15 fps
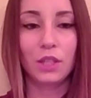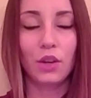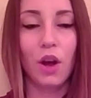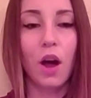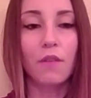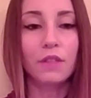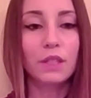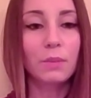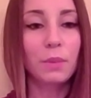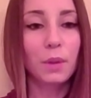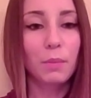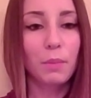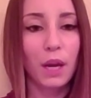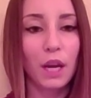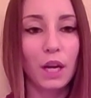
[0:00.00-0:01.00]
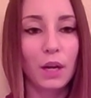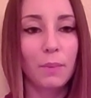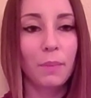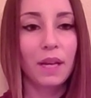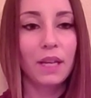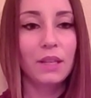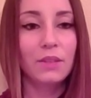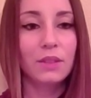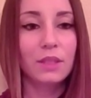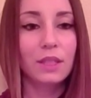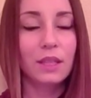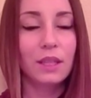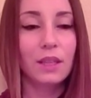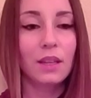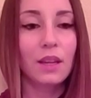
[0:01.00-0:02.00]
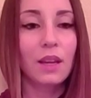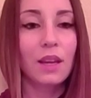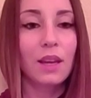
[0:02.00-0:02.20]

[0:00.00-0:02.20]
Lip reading: are often prepared by using